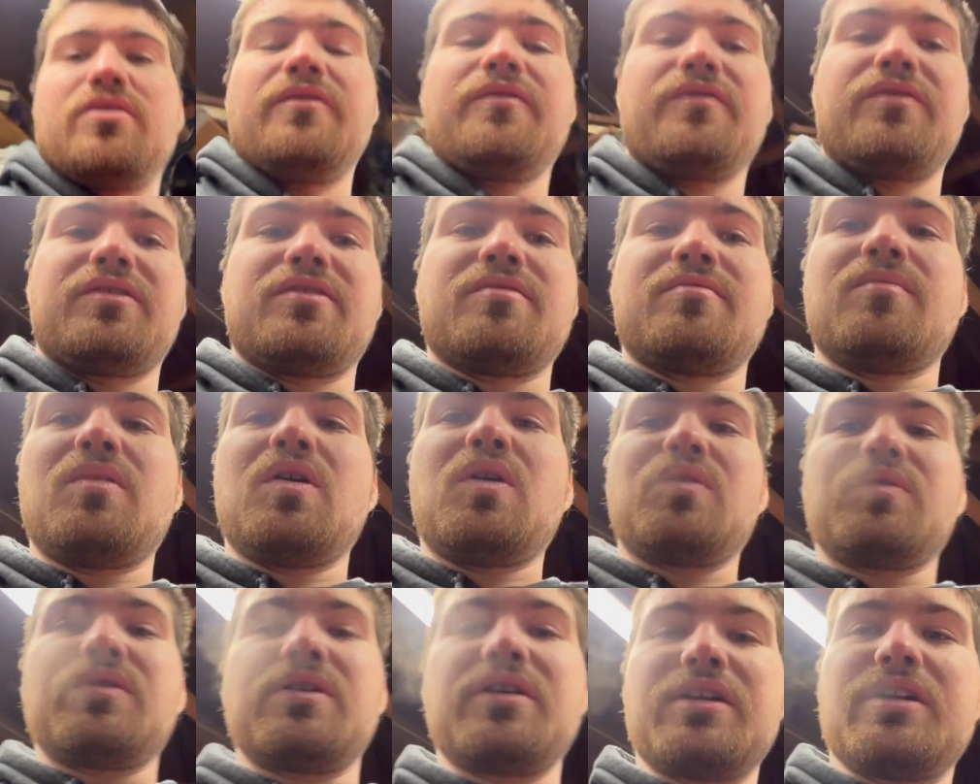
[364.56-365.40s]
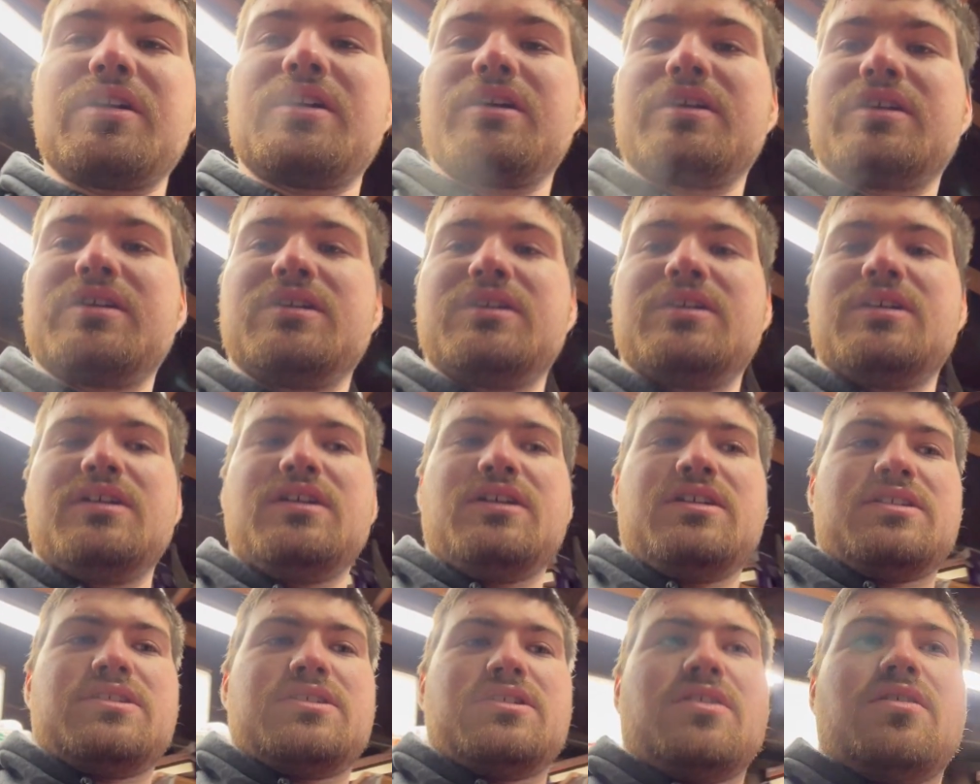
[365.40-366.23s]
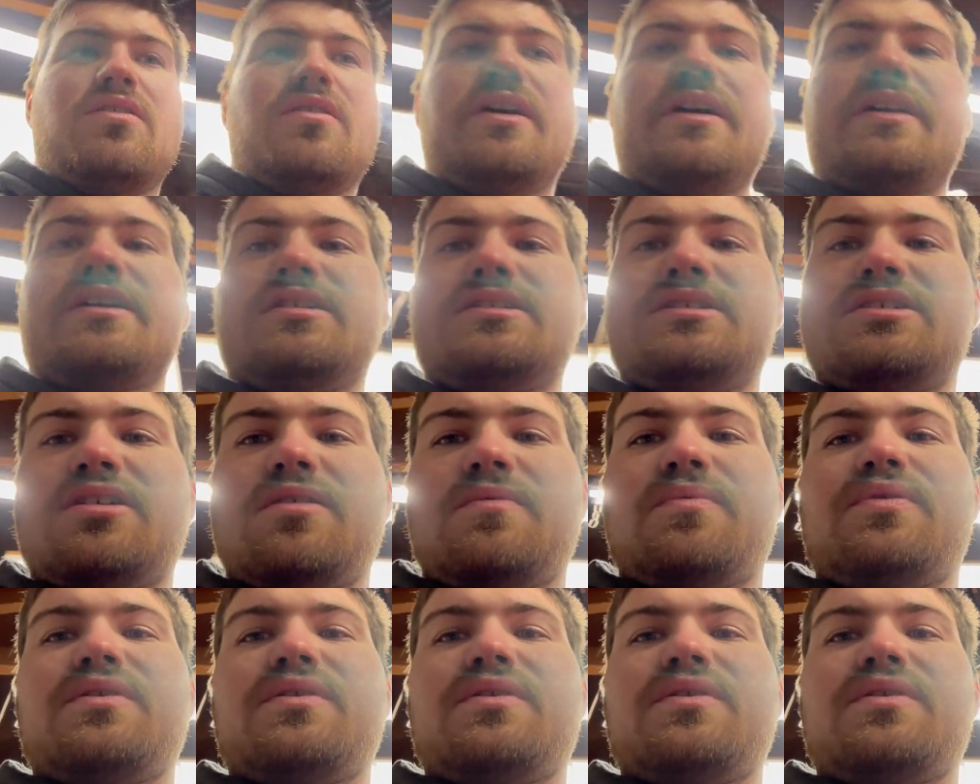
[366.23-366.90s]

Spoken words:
for the motor, so I can start